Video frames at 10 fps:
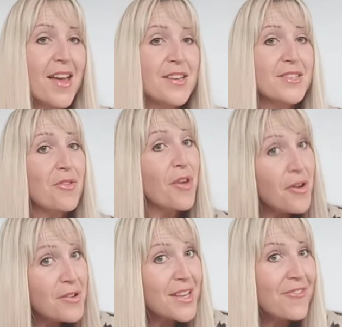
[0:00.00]
So
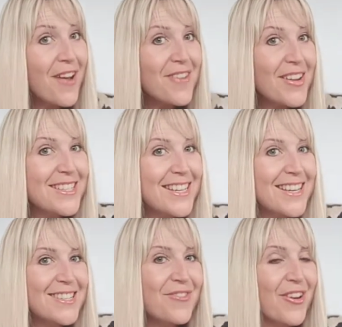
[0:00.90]
those are 5
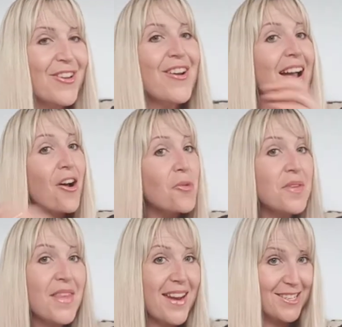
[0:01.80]
ideas for you. I hope
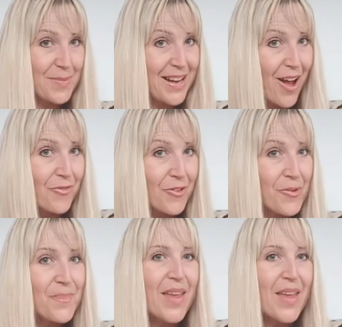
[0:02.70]
that has been helpful.